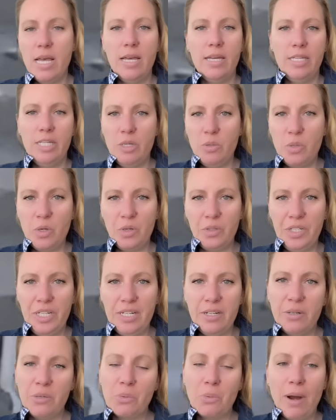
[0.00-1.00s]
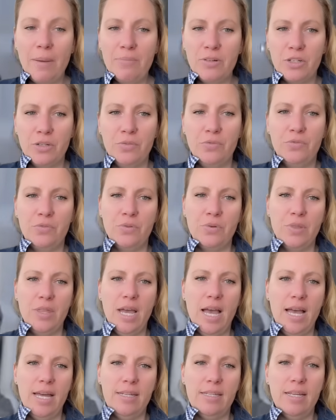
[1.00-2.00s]
You don't need an eruption for
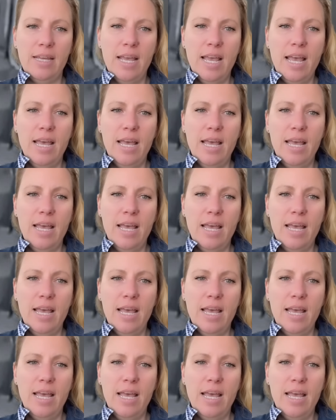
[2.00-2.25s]
that.